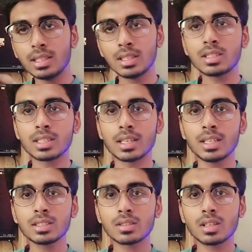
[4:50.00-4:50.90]
in this
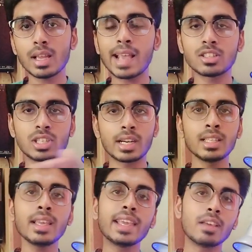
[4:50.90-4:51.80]
series, as a
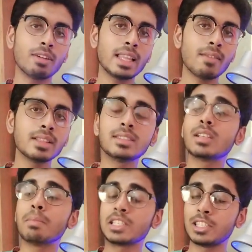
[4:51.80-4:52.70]
starting A1 level. This is
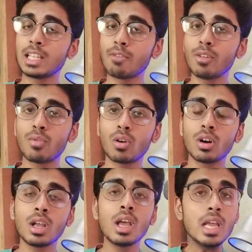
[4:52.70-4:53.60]
the basic level
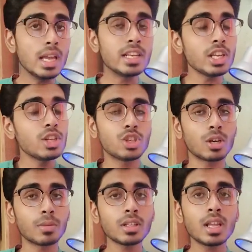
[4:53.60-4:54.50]
for in
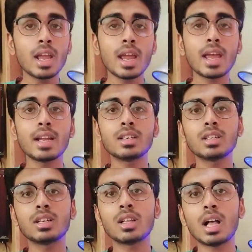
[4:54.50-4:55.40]
German, and
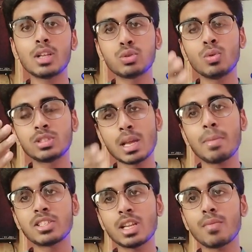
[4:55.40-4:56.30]
also
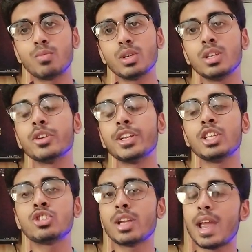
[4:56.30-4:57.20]
step by step we
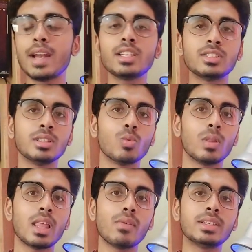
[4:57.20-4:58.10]
reach at
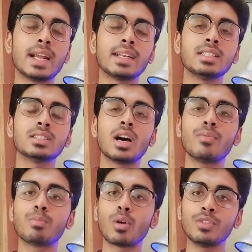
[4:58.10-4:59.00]
C1 level, that is
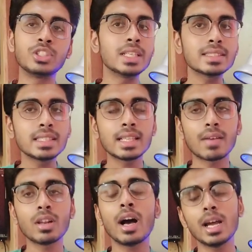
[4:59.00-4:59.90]
a proficiency
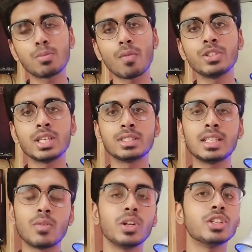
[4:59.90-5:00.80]
level, high
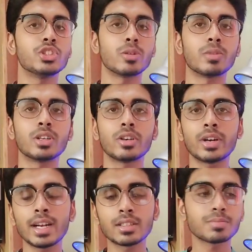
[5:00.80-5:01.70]
proficiency level in German,
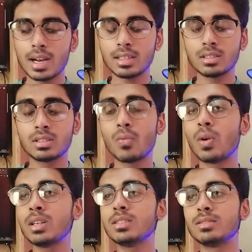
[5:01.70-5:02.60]
right? And the
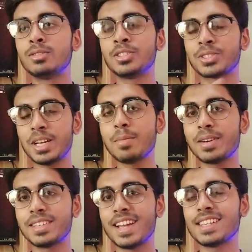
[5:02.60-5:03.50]
one
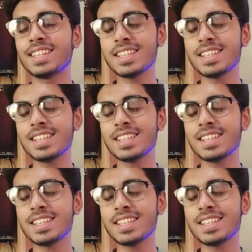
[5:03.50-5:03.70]
disclaimer that